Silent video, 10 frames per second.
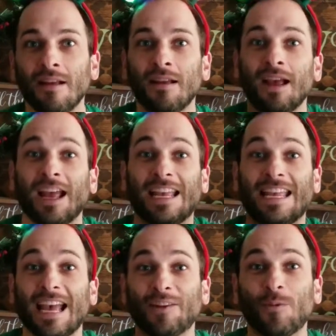And
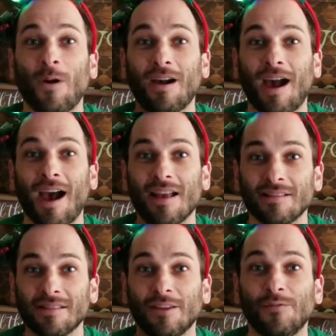guess what,
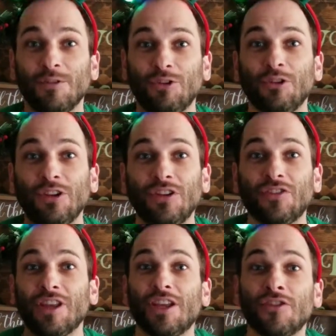guys? If you do these
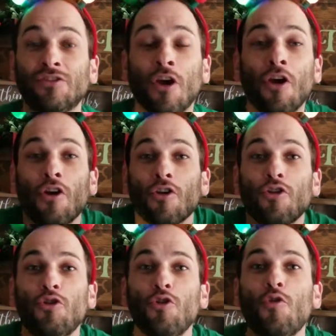things,
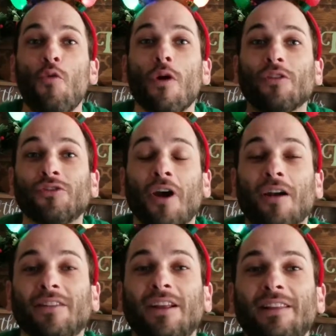you will
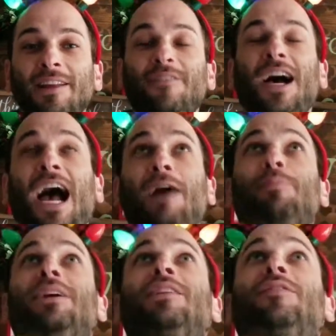start to live a
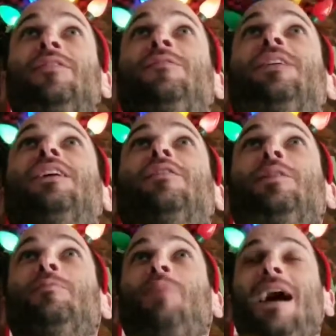happy and
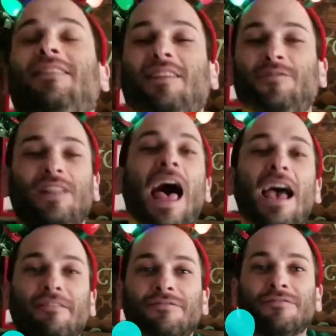fulfilled and positive
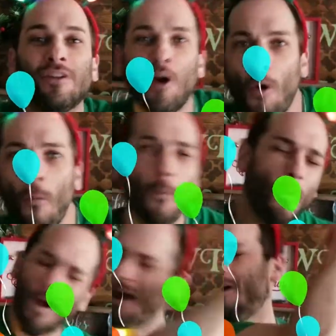life.
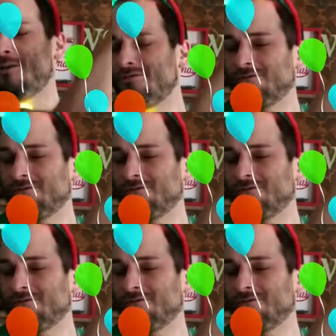Woo!